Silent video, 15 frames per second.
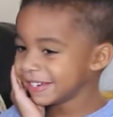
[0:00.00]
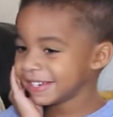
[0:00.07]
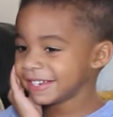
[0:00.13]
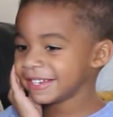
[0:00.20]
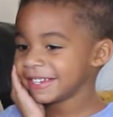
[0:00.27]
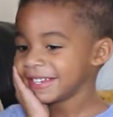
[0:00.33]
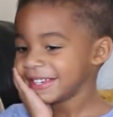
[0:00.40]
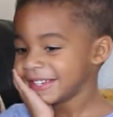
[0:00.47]

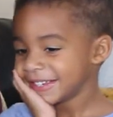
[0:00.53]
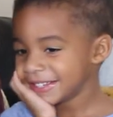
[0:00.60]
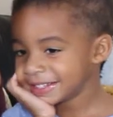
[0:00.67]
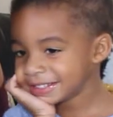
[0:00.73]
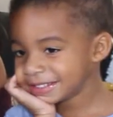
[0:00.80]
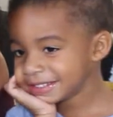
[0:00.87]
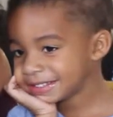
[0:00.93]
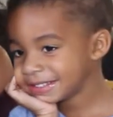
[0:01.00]

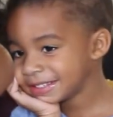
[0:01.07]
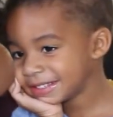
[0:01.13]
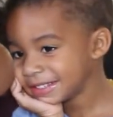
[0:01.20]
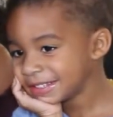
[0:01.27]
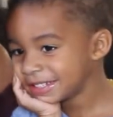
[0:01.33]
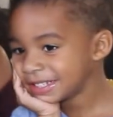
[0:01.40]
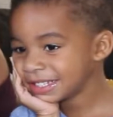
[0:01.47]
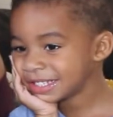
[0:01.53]

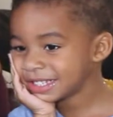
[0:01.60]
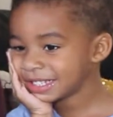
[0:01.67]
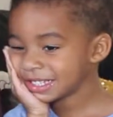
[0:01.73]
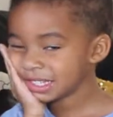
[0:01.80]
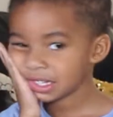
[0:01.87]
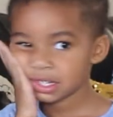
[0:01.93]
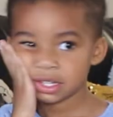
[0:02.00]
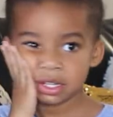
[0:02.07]

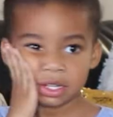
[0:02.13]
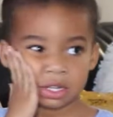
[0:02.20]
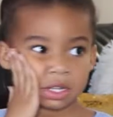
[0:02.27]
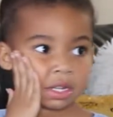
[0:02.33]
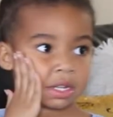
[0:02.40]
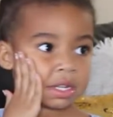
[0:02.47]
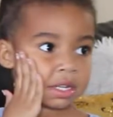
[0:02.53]
(not speaking)